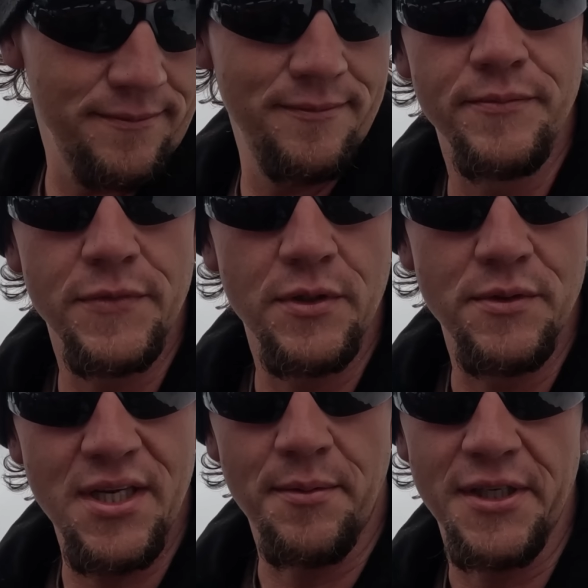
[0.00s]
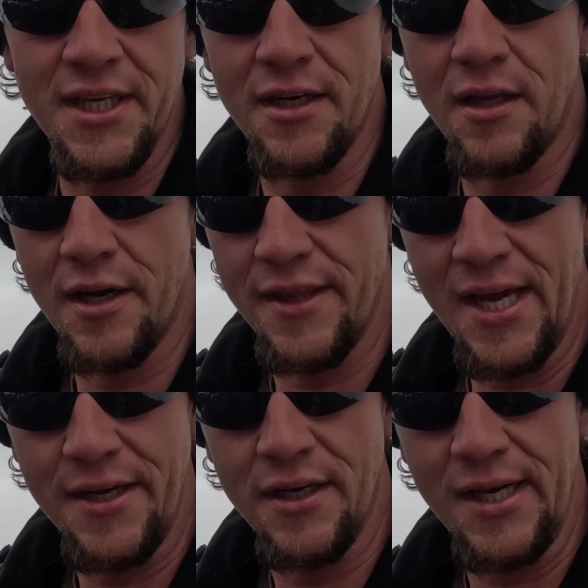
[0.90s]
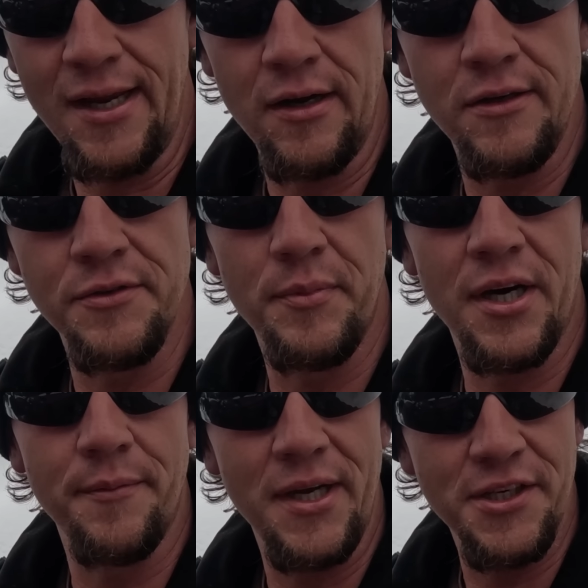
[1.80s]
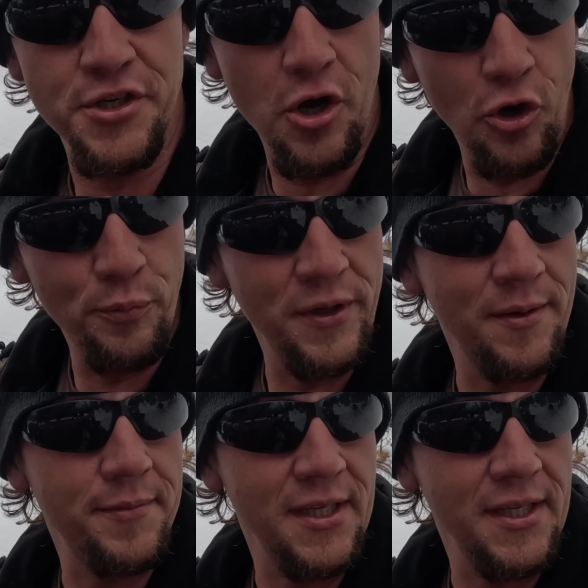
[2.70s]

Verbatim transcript: I was able to get a lot of that dug out along the bottom edge and open up